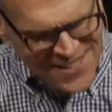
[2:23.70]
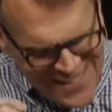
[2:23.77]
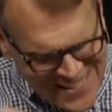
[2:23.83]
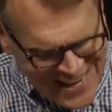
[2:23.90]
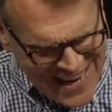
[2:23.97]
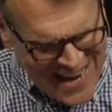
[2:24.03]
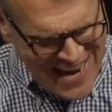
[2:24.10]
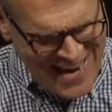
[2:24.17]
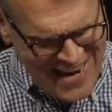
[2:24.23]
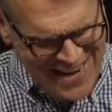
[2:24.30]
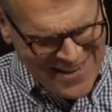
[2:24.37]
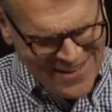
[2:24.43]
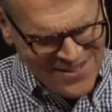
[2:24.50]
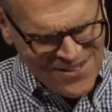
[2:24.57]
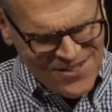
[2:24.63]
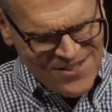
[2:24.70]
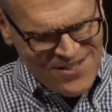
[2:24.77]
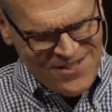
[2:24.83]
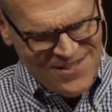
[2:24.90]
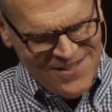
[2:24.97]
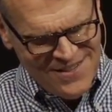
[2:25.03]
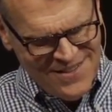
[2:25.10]

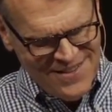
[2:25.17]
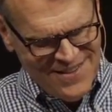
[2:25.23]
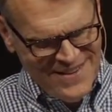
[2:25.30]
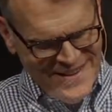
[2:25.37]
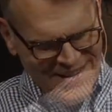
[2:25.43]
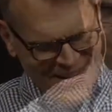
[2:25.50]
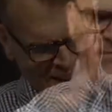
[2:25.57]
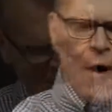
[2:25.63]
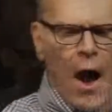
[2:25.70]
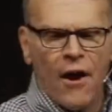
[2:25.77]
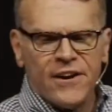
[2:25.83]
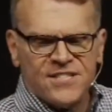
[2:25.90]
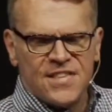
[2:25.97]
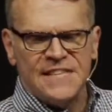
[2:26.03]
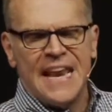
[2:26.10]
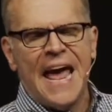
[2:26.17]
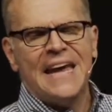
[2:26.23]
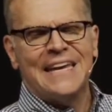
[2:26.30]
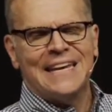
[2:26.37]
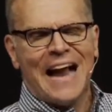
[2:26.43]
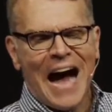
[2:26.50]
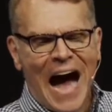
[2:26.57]
seeds. As far as the
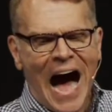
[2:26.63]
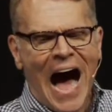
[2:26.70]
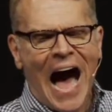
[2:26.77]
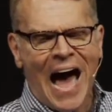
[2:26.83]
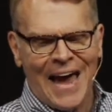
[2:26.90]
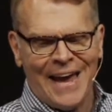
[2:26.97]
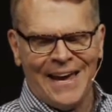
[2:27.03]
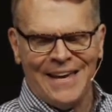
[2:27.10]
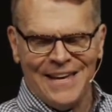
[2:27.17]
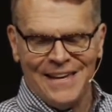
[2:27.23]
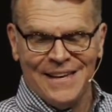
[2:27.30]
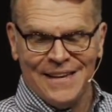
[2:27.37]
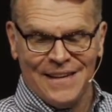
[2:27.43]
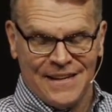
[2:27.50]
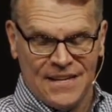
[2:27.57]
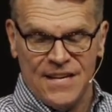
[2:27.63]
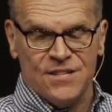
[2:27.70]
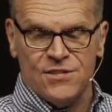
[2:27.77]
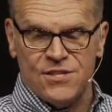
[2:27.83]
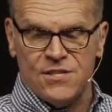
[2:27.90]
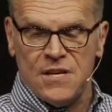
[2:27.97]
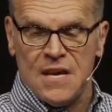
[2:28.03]
naked eye
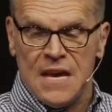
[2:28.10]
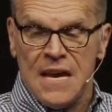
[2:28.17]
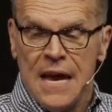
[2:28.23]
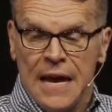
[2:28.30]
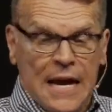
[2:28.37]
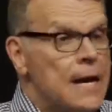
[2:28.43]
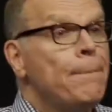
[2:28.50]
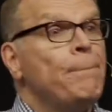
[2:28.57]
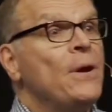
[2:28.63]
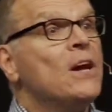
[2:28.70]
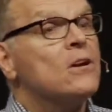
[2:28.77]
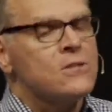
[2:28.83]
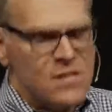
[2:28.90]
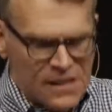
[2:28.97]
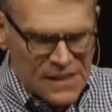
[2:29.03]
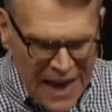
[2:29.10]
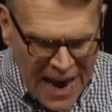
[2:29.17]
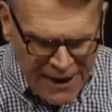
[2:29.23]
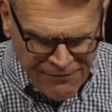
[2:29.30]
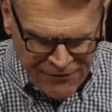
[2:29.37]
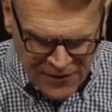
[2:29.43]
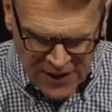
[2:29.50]
can see, it appears
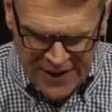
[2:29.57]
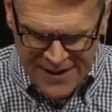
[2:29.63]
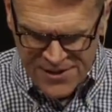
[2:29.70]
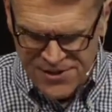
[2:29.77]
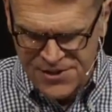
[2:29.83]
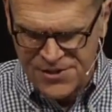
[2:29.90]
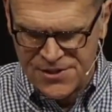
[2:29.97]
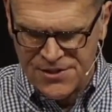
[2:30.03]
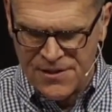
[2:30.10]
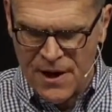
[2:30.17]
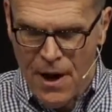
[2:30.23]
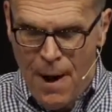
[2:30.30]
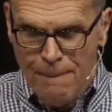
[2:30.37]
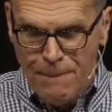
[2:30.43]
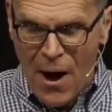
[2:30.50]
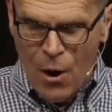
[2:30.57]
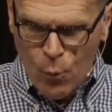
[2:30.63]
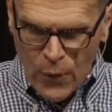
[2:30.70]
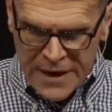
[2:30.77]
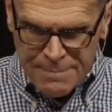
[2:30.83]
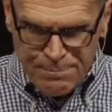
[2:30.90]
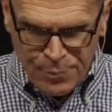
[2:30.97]
lifeless.
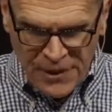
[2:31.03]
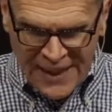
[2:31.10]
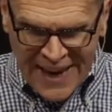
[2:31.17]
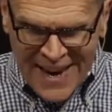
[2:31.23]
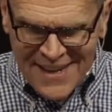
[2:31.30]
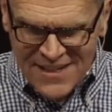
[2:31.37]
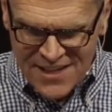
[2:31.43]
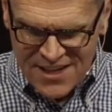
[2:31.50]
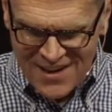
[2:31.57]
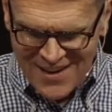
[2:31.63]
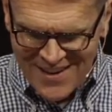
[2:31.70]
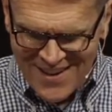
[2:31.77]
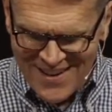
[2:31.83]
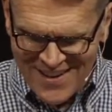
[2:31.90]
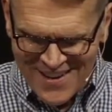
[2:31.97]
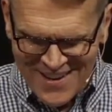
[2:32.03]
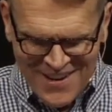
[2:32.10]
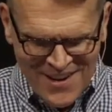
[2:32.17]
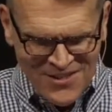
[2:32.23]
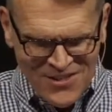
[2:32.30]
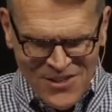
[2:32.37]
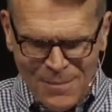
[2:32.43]
But when planted,
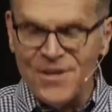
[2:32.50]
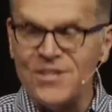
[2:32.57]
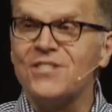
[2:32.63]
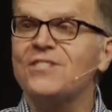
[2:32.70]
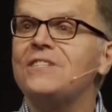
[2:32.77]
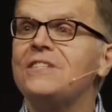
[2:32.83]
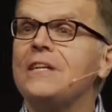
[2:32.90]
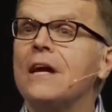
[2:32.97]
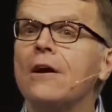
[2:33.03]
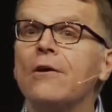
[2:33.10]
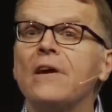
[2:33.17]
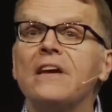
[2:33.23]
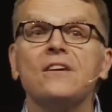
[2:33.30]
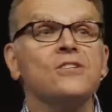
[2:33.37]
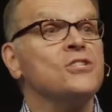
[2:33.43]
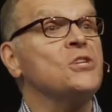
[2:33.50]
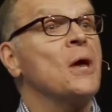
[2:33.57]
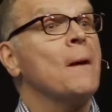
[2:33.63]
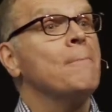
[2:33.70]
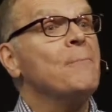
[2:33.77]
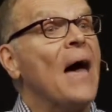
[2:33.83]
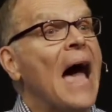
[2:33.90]
the mysterious
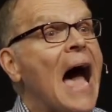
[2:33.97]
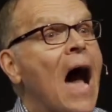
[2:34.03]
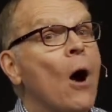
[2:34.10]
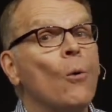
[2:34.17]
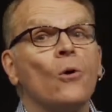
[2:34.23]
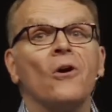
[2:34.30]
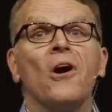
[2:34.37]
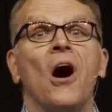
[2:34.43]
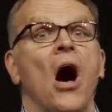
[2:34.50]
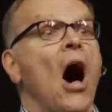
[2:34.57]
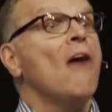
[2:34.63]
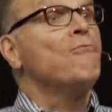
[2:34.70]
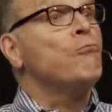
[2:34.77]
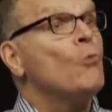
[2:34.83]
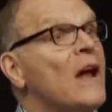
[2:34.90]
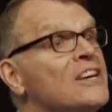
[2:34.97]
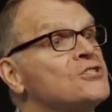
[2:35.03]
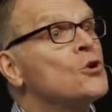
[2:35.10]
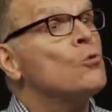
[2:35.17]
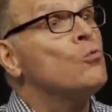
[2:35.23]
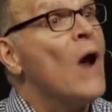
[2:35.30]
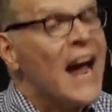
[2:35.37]
power of
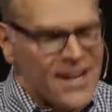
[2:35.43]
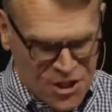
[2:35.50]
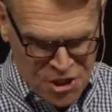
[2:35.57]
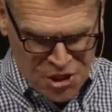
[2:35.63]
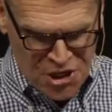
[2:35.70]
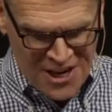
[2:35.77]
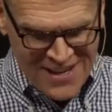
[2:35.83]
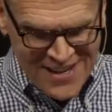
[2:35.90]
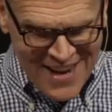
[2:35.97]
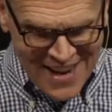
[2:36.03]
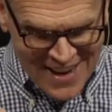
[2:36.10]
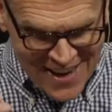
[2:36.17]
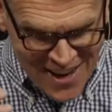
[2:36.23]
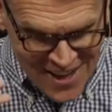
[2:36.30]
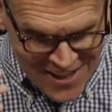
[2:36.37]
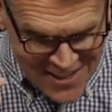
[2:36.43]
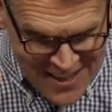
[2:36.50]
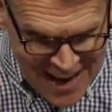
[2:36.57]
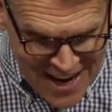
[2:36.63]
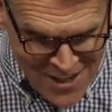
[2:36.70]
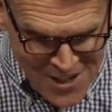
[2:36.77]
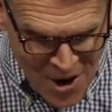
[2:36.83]
resurrection
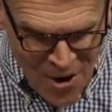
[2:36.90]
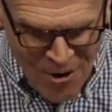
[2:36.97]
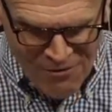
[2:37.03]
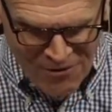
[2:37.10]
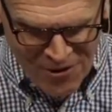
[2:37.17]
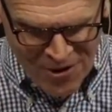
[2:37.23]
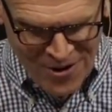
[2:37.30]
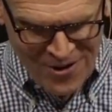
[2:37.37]
takes over.